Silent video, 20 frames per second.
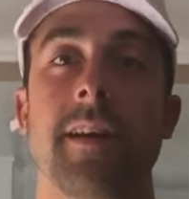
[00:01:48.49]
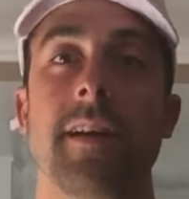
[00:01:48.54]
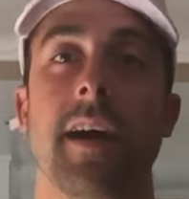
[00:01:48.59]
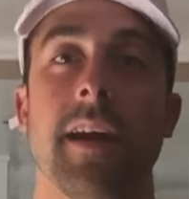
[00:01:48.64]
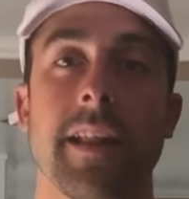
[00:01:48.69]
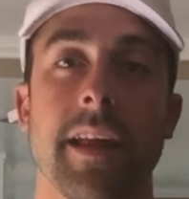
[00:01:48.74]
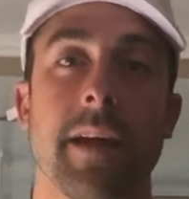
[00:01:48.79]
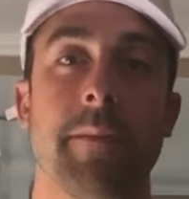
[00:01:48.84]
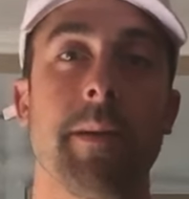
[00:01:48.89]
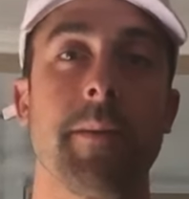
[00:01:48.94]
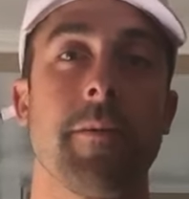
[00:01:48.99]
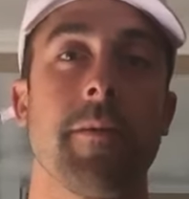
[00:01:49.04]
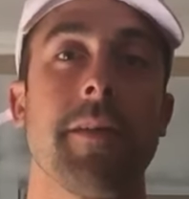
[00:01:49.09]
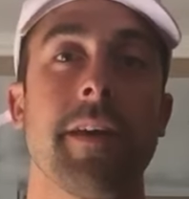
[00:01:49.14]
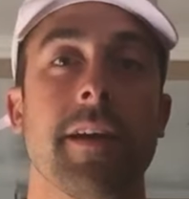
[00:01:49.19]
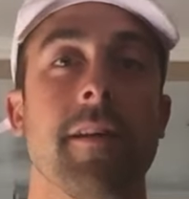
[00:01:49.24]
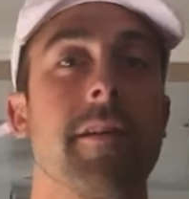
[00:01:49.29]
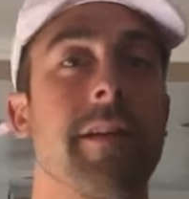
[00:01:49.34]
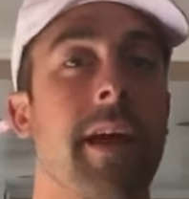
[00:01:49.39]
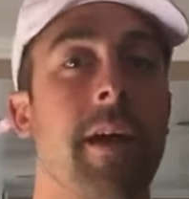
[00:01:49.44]
A lot of people
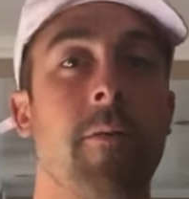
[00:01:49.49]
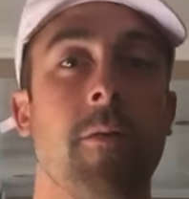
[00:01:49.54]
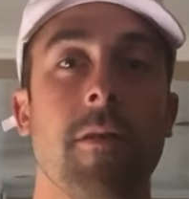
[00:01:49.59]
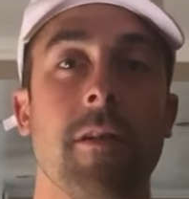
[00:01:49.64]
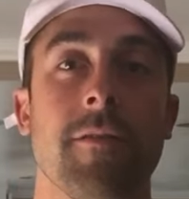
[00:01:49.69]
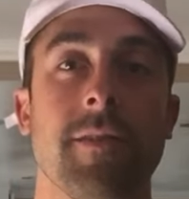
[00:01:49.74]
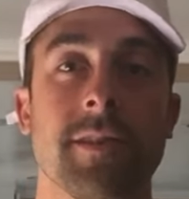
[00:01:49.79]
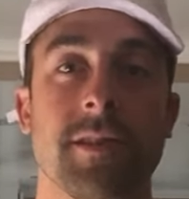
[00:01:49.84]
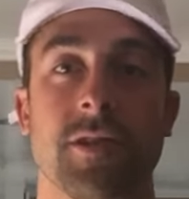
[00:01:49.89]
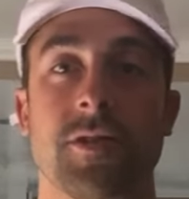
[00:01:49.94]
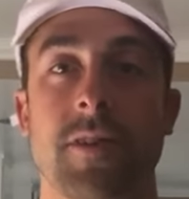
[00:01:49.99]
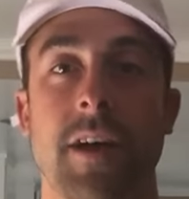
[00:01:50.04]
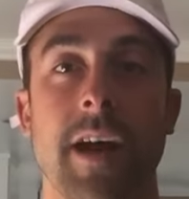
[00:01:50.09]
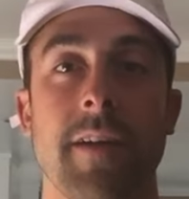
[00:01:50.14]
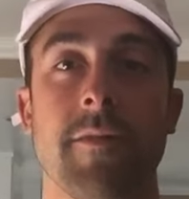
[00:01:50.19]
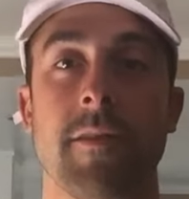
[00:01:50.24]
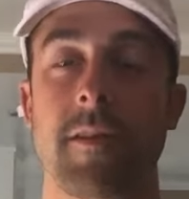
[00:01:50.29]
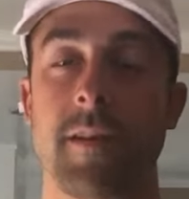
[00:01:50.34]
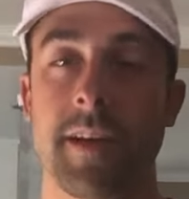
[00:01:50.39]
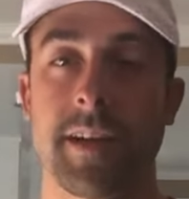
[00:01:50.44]
think, okay, well, if it's a
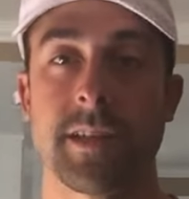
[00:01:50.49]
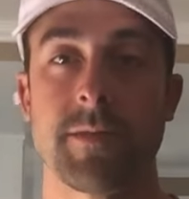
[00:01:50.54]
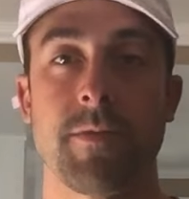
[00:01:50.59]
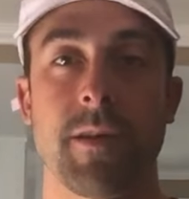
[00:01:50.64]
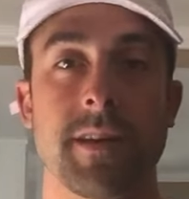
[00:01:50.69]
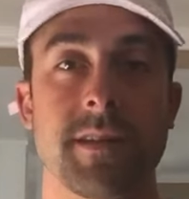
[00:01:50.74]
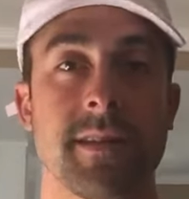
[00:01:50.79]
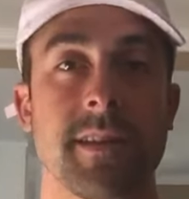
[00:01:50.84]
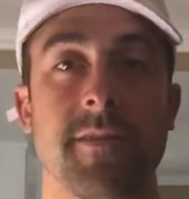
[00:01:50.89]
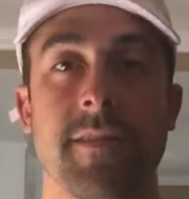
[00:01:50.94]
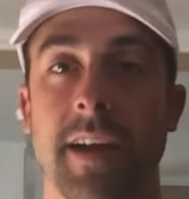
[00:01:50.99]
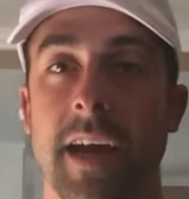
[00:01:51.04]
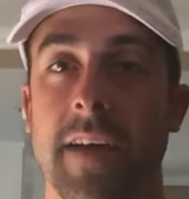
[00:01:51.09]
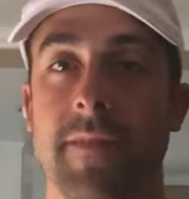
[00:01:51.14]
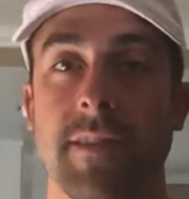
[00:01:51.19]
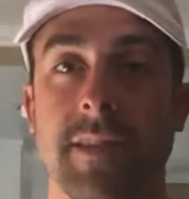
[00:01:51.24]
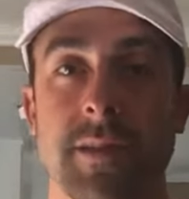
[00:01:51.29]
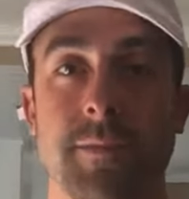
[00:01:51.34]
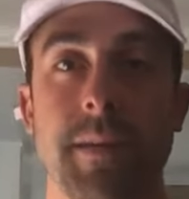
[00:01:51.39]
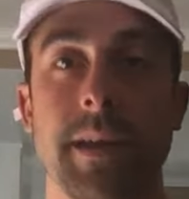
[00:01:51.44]
driver and expressive and I
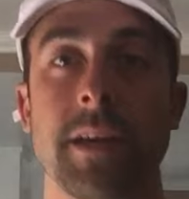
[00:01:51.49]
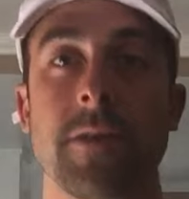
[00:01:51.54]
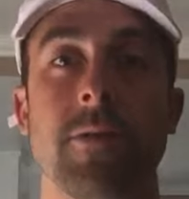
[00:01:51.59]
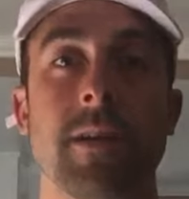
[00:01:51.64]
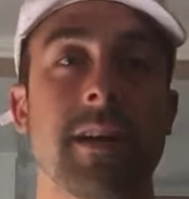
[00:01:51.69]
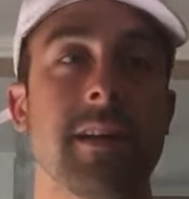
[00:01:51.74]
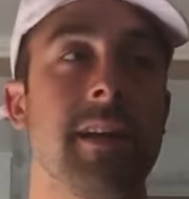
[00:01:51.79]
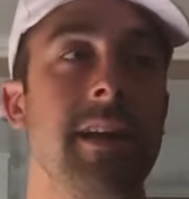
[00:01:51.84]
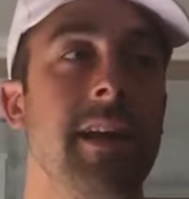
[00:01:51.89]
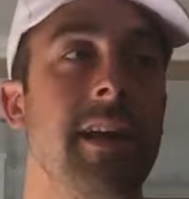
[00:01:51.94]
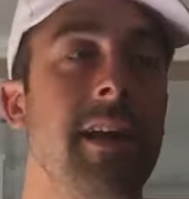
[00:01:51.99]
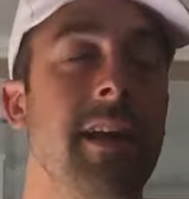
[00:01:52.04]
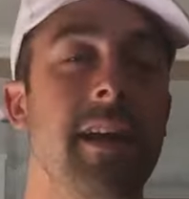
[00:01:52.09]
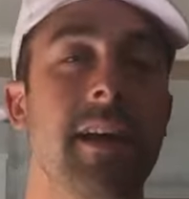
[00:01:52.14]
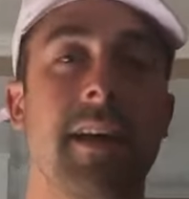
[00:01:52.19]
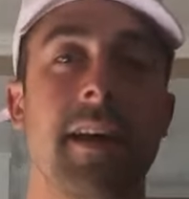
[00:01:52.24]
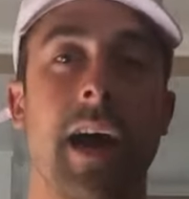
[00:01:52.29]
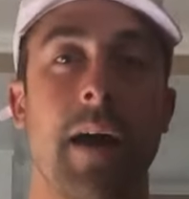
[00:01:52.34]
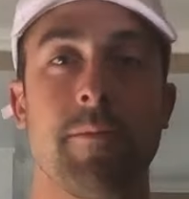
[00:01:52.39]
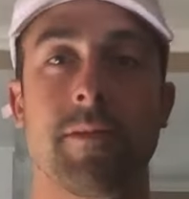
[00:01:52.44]
have to speak quickly,
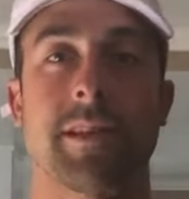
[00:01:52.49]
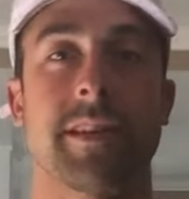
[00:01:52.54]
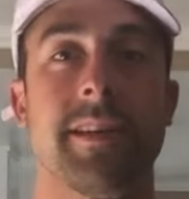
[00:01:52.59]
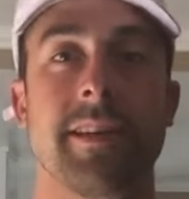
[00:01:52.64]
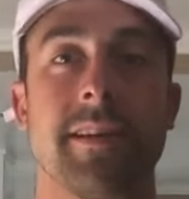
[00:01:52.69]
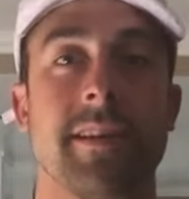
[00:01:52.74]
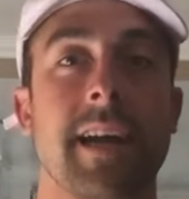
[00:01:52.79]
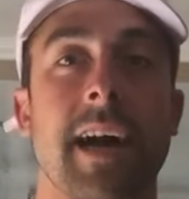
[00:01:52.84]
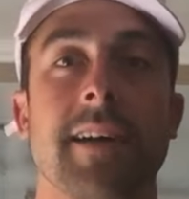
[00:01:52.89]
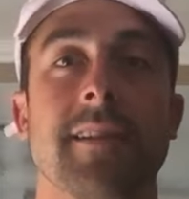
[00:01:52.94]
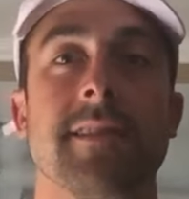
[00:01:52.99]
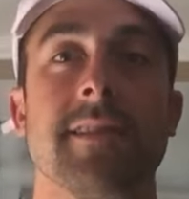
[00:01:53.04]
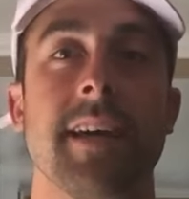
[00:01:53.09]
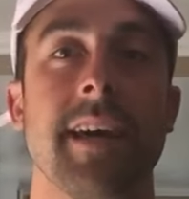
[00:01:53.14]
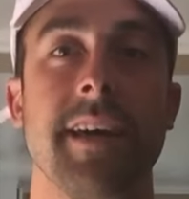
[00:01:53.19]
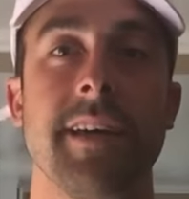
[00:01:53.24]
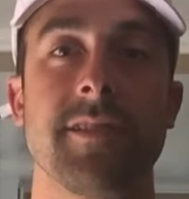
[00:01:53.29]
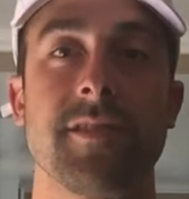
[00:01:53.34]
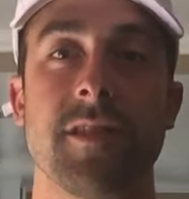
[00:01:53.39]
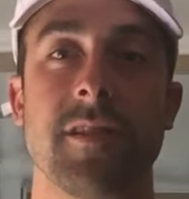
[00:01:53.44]
I'm just gonna not
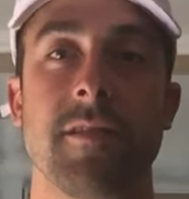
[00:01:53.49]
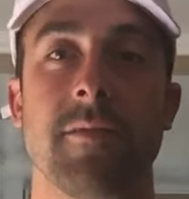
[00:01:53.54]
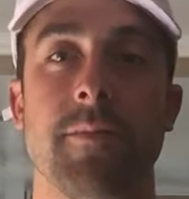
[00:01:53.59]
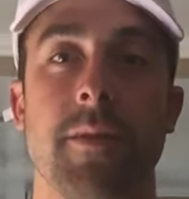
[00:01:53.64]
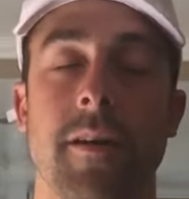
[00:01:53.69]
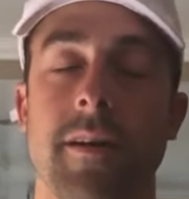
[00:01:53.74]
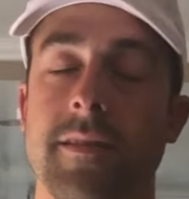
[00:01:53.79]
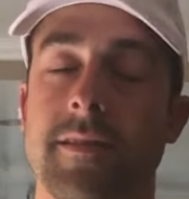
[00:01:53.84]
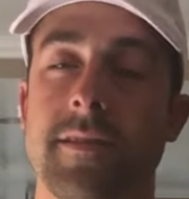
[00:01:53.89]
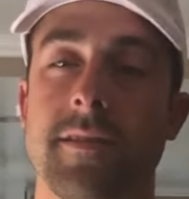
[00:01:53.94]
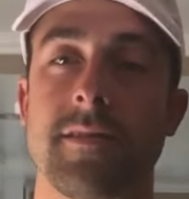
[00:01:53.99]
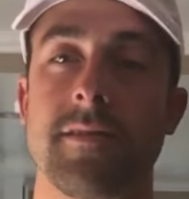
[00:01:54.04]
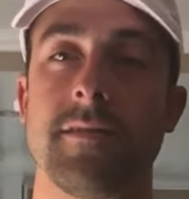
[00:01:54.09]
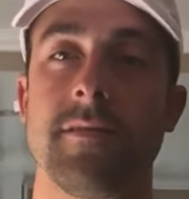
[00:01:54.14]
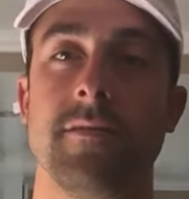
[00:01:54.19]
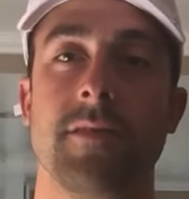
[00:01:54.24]
say certain parts.